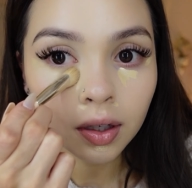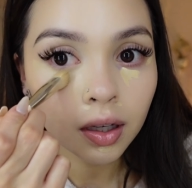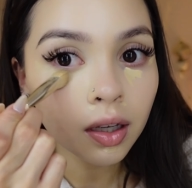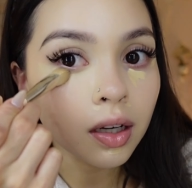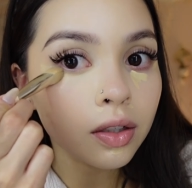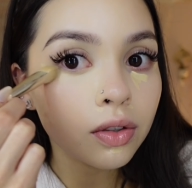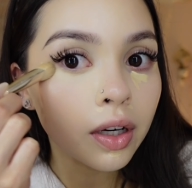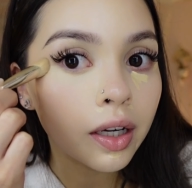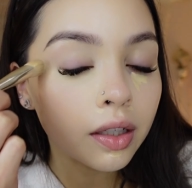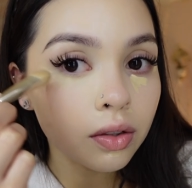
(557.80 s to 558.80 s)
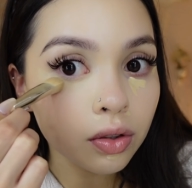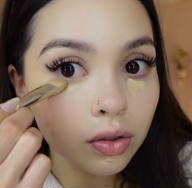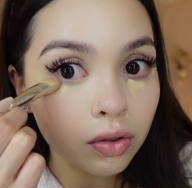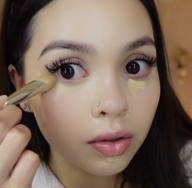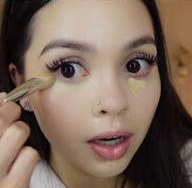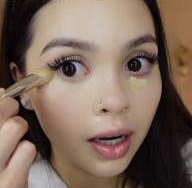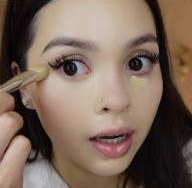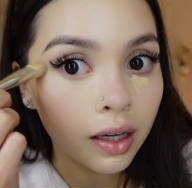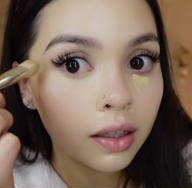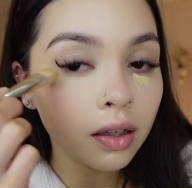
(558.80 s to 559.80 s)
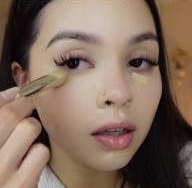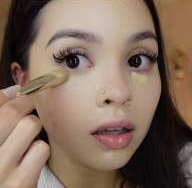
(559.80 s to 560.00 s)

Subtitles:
And I try to drag